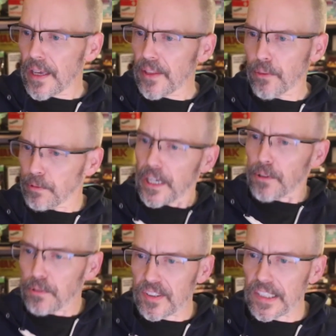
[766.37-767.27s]

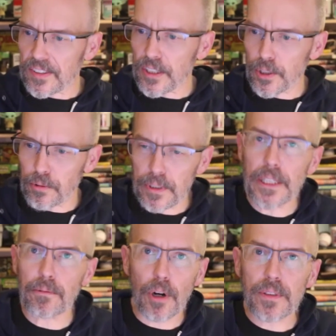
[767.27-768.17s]
360-degree
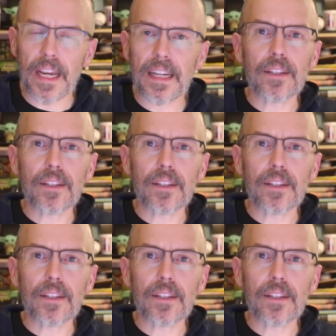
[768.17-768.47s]
rotating.